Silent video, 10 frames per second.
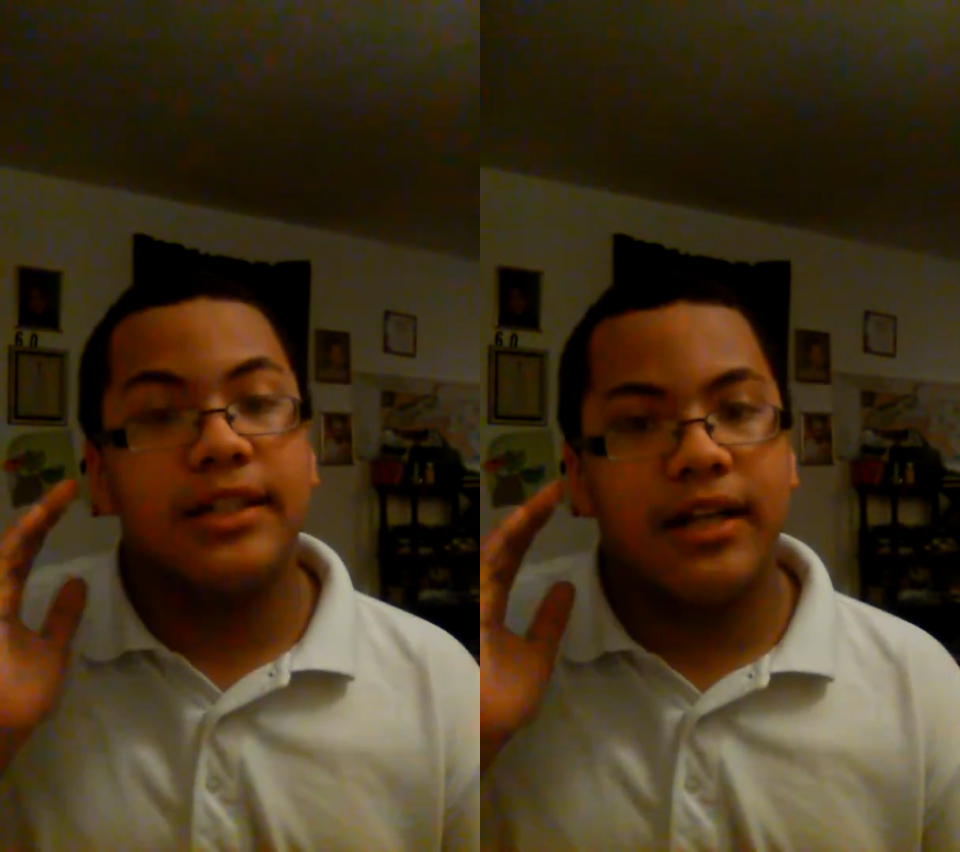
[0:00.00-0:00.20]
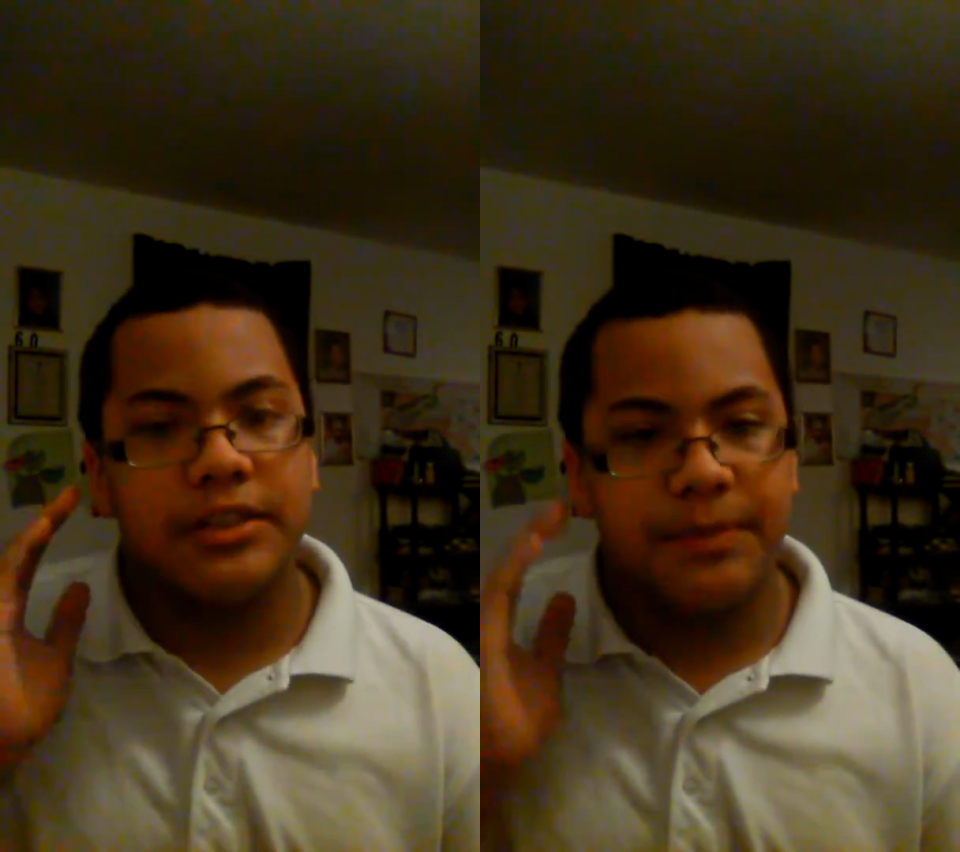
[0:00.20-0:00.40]

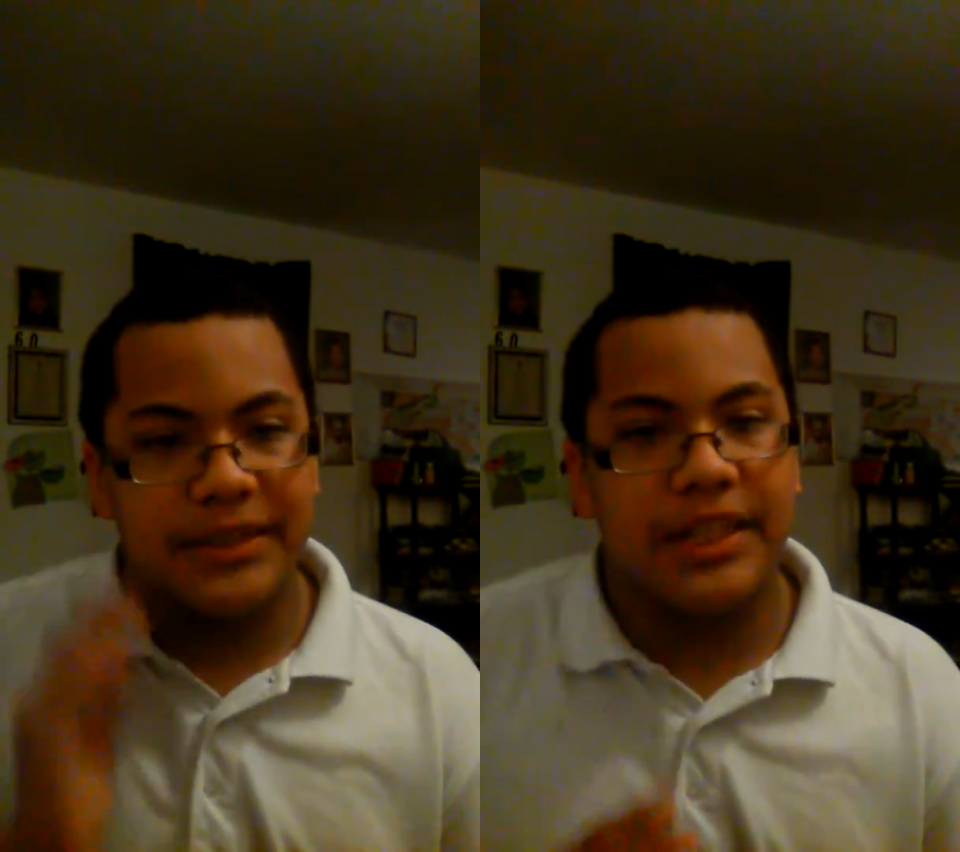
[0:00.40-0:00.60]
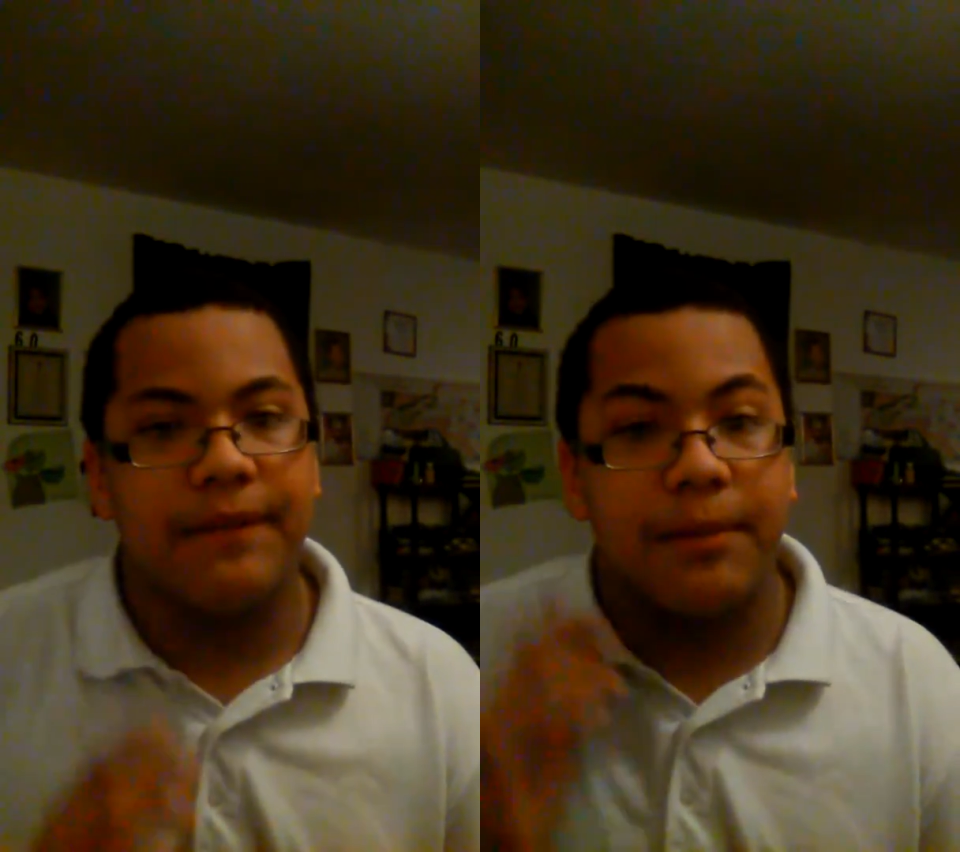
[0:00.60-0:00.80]
a
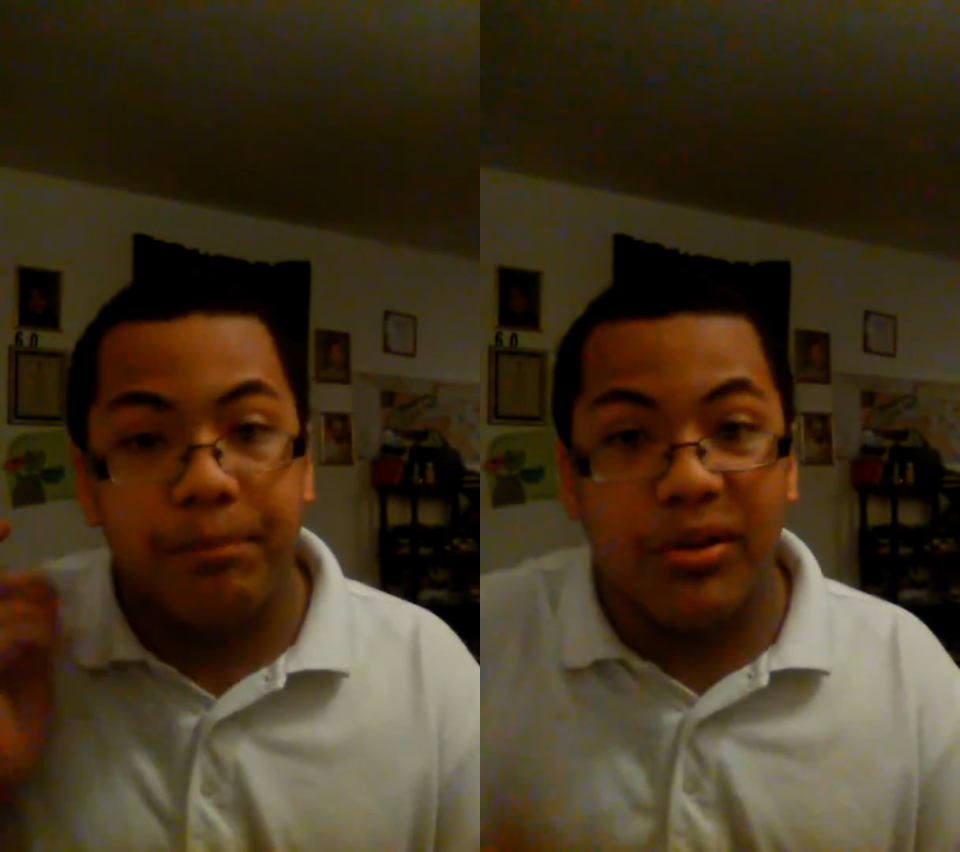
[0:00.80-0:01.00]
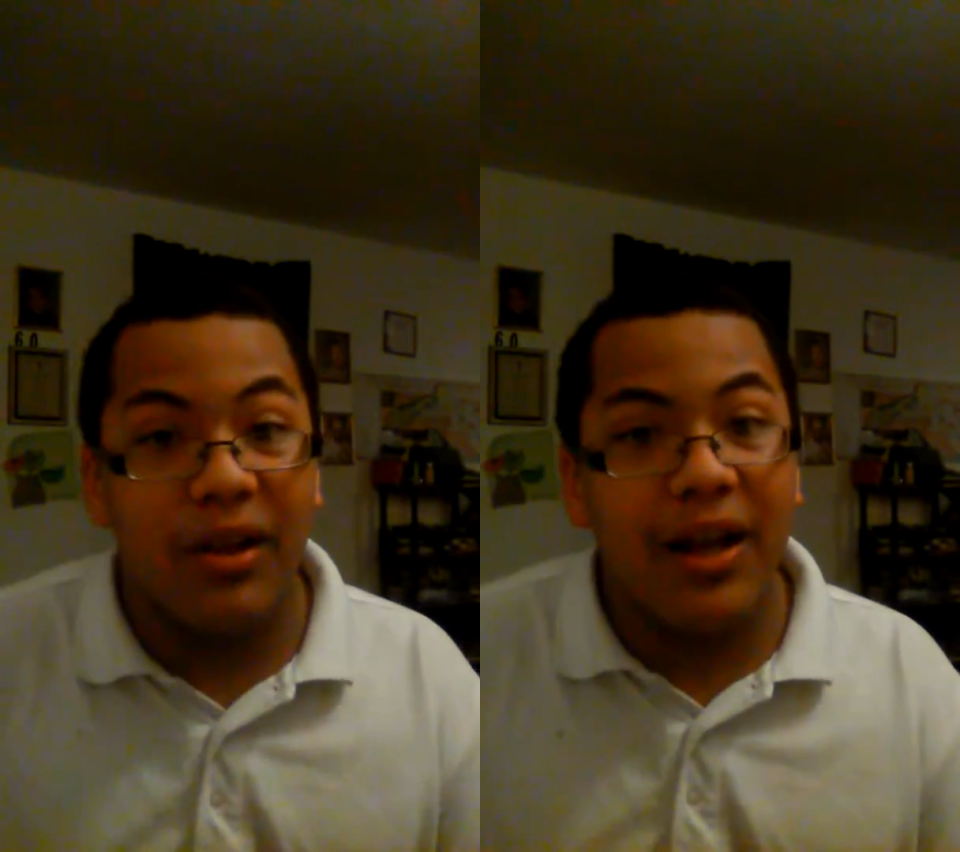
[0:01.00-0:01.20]
specific
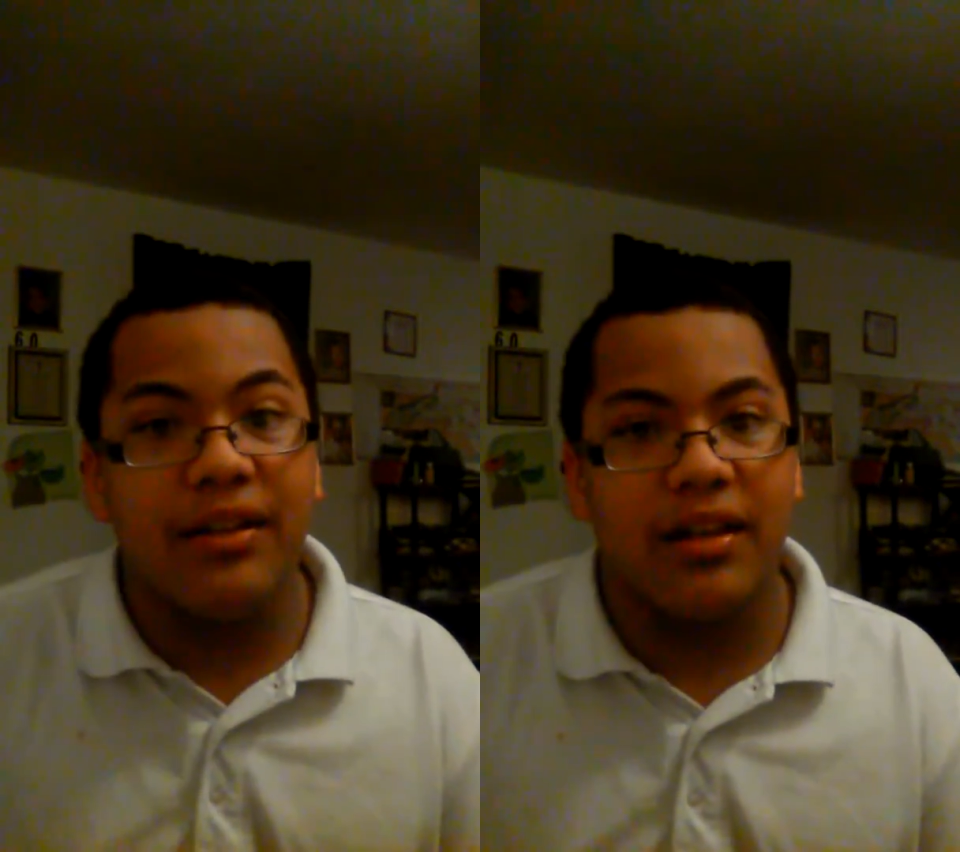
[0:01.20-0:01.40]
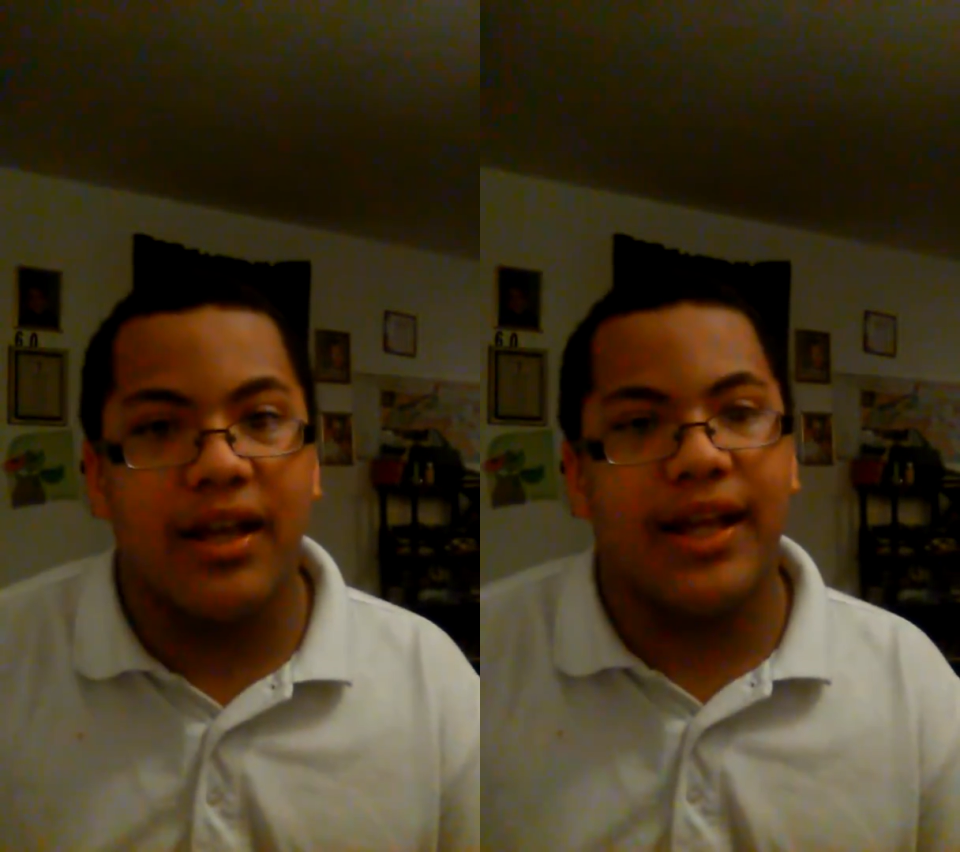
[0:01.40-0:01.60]
plot
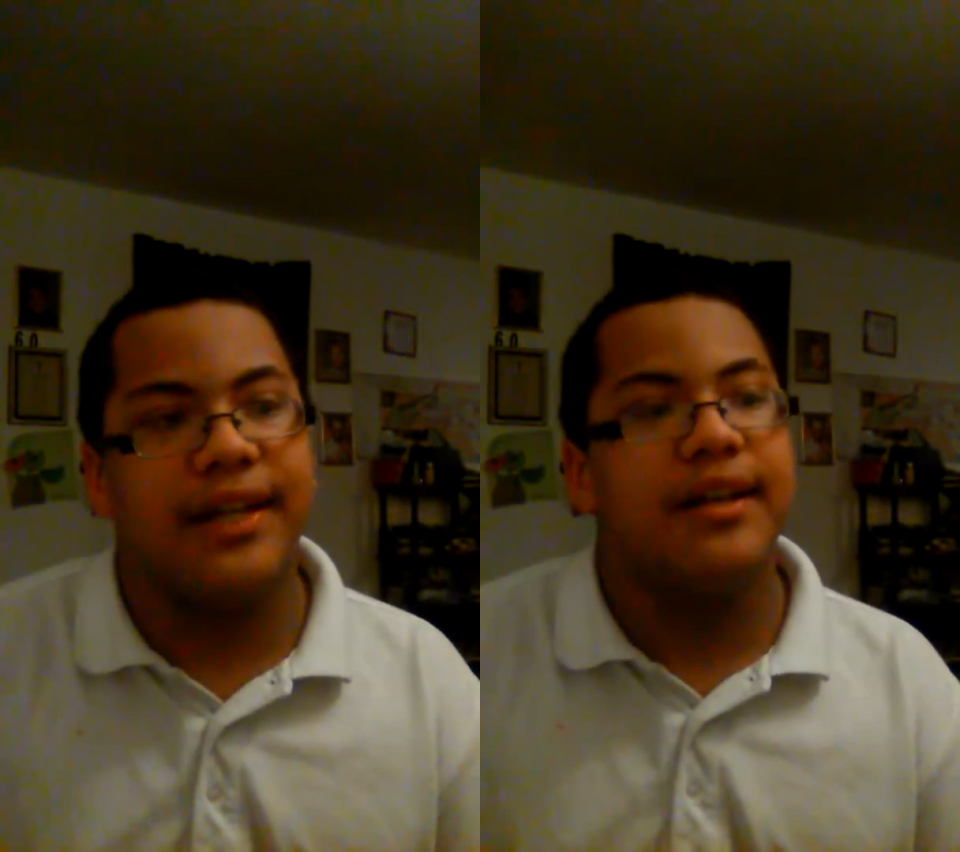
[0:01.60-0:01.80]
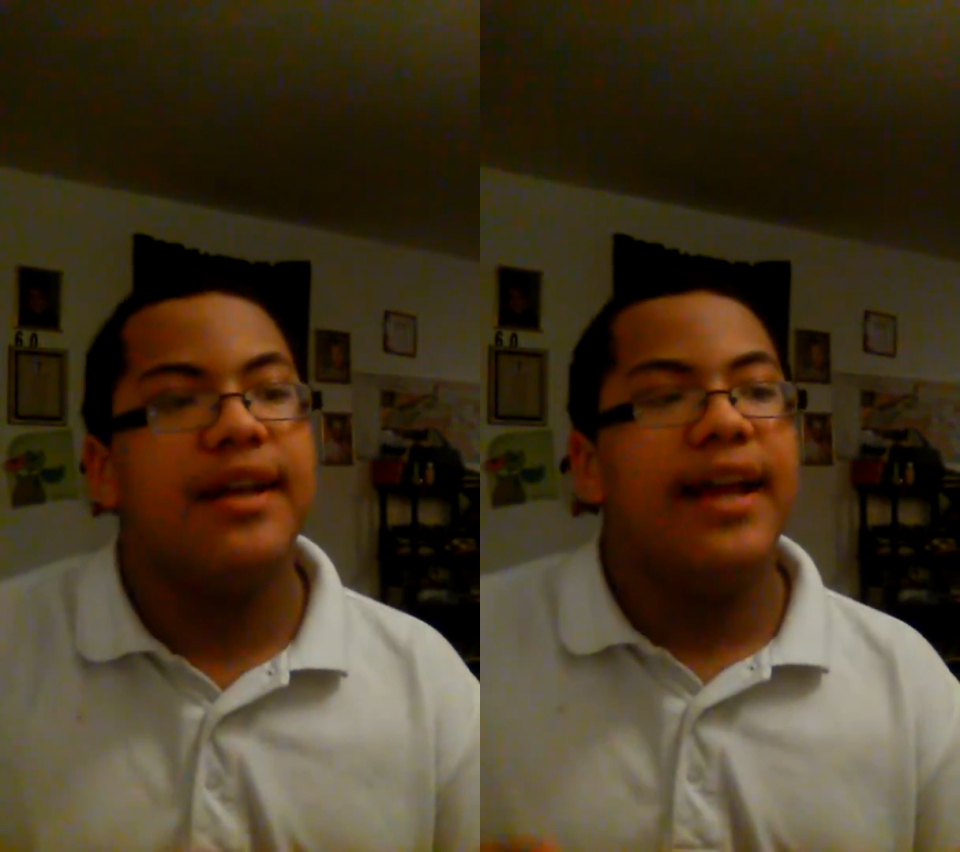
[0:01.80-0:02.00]
line